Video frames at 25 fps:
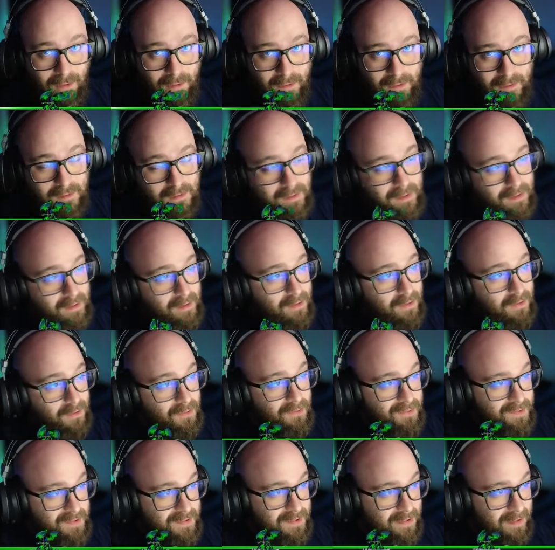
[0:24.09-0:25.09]

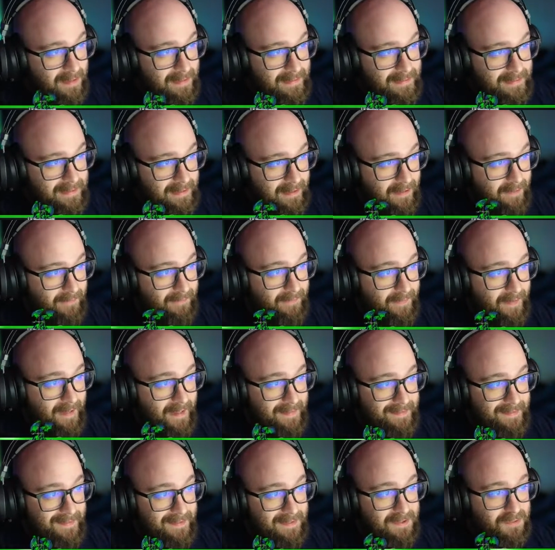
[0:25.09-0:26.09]
was muted
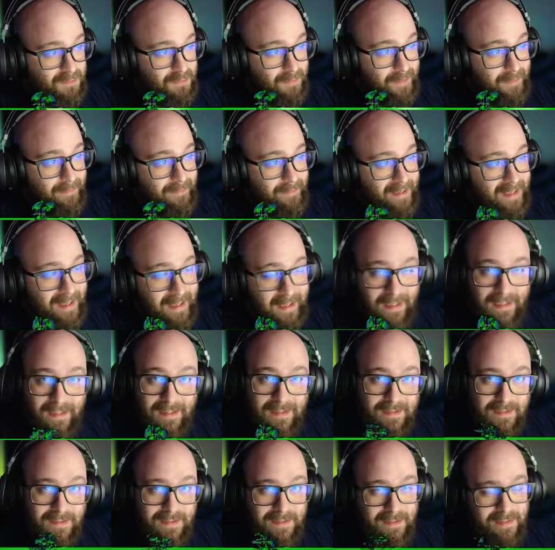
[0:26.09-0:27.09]
during
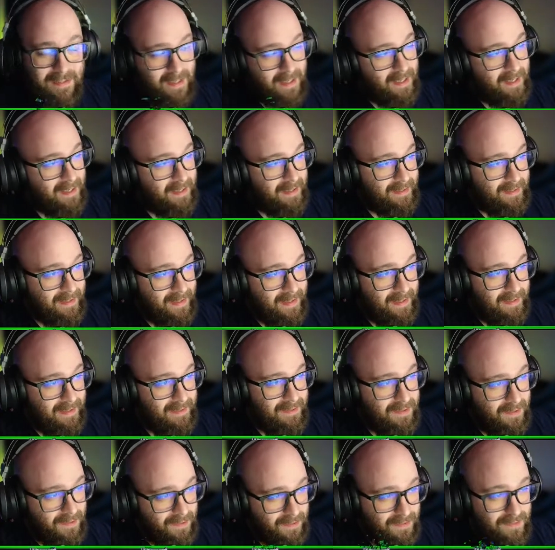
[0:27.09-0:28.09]
this, and I didn't
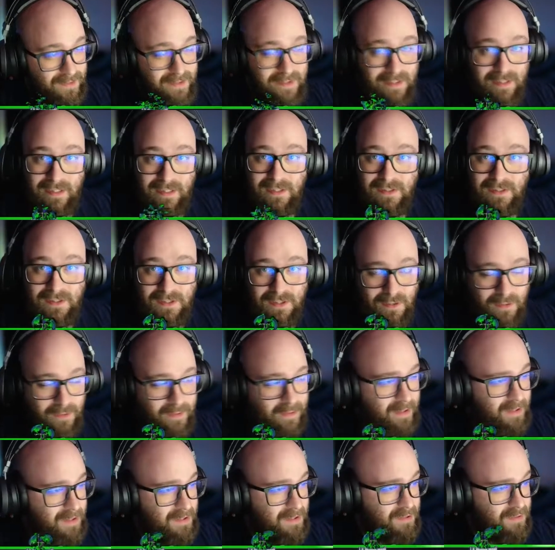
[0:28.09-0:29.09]
realize that
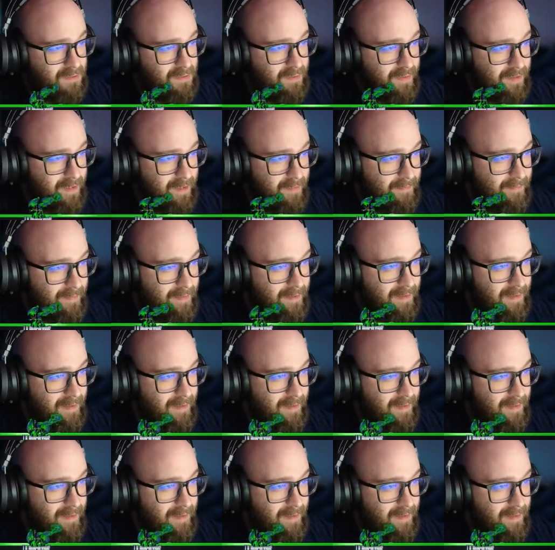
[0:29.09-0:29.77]
until